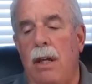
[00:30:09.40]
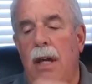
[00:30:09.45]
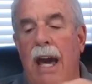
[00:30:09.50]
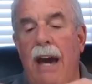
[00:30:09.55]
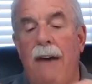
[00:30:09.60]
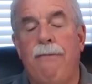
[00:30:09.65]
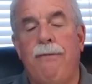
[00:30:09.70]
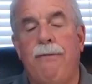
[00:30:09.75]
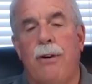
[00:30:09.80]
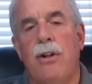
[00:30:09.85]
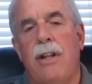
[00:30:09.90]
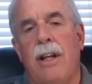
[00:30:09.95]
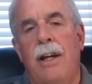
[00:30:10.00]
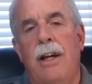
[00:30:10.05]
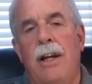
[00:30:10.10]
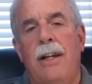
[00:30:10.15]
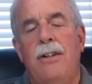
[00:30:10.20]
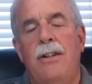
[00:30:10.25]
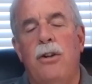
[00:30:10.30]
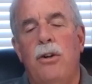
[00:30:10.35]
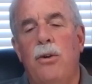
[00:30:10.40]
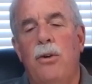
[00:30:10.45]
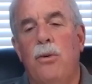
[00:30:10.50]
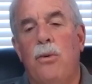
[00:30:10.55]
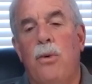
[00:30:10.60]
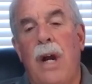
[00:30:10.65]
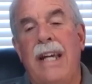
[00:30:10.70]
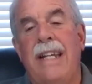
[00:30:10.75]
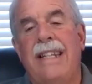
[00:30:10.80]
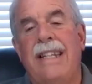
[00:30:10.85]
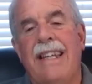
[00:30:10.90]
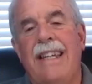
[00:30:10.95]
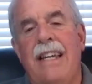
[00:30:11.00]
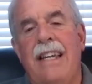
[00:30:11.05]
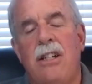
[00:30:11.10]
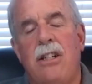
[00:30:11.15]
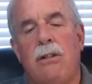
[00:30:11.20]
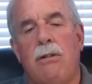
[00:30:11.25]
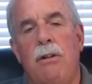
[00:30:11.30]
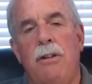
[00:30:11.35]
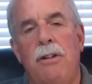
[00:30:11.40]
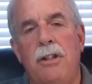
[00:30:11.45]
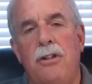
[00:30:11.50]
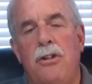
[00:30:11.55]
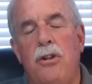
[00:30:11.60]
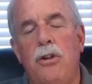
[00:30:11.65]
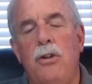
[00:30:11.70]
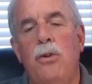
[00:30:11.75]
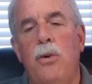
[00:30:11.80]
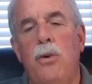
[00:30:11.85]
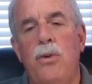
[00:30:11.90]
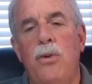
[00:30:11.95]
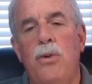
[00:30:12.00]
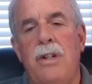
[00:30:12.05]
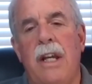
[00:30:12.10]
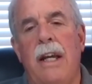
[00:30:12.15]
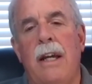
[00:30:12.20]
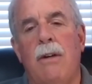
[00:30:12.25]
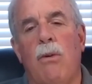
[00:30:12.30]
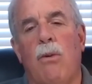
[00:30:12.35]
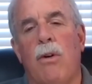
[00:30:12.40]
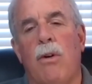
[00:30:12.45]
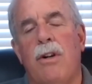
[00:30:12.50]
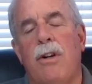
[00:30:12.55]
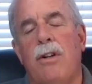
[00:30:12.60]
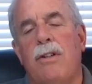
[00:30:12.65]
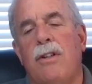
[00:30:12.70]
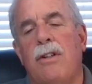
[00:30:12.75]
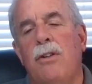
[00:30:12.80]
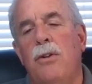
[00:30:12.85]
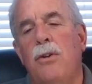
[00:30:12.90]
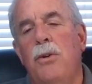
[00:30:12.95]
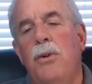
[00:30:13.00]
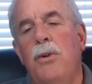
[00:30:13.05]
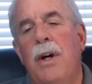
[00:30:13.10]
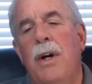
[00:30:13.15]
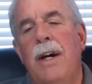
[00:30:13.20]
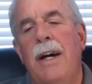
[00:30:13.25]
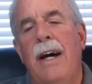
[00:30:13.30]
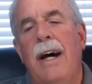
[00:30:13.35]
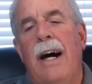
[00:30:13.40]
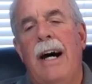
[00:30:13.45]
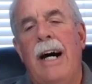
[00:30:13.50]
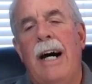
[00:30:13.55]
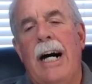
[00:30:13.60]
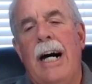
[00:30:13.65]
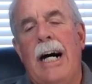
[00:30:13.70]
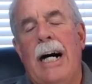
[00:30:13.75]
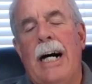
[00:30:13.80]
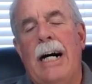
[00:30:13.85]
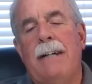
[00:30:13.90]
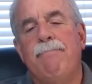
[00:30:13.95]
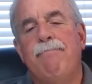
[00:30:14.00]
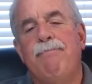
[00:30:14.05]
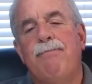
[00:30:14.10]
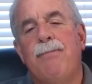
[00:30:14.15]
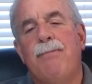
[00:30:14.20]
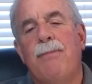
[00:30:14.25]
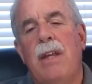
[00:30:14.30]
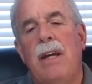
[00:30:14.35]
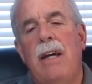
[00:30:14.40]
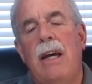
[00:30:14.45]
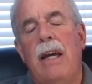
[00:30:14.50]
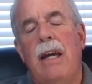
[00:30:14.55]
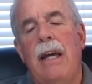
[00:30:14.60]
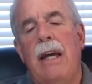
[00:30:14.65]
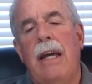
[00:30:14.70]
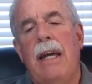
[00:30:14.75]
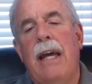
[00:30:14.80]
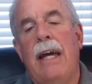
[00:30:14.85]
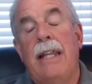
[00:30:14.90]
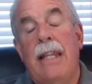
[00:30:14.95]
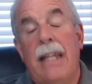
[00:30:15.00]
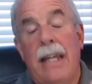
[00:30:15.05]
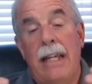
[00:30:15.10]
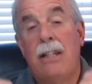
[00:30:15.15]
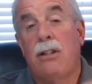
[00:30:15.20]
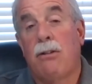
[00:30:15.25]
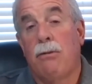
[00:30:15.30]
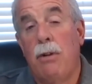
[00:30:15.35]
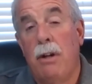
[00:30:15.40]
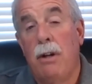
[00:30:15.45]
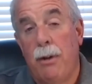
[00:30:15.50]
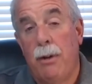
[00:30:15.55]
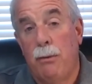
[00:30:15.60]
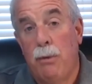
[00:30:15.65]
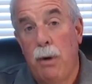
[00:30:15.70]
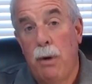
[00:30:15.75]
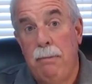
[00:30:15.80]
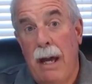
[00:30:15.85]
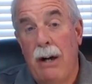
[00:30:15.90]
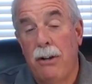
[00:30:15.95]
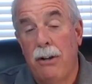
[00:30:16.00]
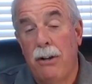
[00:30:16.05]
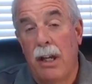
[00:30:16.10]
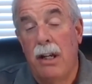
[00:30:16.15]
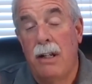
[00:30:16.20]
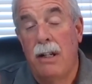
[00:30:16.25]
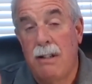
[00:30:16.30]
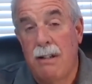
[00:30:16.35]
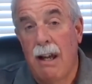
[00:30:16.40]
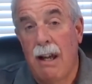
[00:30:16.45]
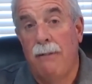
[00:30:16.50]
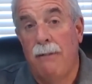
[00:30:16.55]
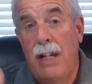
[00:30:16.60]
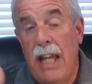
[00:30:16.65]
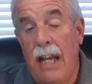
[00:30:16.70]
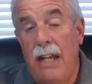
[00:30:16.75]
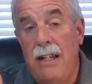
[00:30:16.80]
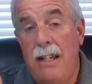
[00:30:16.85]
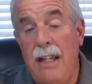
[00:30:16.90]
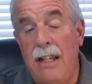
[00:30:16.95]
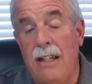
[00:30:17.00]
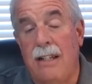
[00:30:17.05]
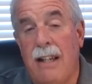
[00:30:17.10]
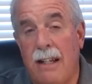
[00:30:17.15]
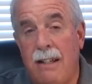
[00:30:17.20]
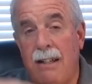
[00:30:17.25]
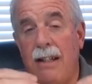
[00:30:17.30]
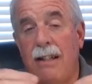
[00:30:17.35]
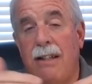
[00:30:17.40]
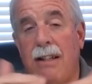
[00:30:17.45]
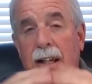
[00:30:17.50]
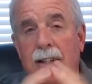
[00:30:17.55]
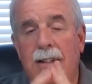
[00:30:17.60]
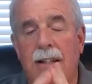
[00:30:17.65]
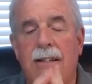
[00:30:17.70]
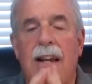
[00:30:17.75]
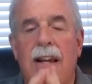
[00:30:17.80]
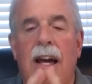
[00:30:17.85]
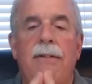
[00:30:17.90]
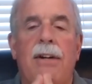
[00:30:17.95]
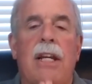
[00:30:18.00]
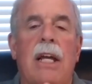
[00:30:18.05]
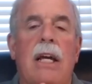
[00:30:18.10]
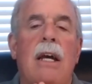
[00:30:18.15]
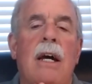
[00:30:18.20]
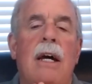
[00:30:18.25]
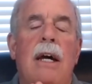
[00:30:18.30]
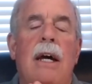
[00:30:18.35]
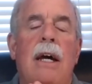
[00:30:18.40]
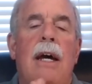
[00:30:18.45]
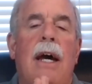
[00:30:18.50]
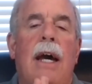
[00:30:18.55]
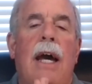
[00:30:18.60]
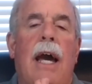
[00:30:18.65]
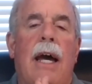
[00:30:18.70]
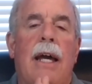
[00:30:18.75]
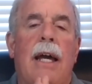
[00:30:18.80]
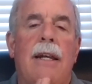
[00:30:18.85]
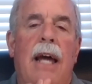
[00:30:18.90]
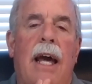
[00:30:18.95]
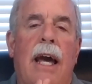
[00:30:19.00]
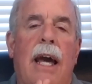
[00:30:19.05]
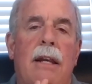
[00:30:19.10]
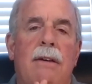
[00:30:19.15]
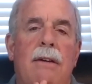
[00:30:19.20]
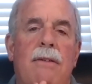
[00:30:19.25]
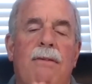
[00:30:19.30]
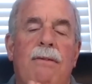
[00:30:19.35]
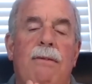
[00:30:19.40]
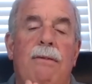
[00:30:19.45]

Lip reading: effort to write the history of the Jews in order to in the history of the rebellion in 70 AD, 66 to 70, and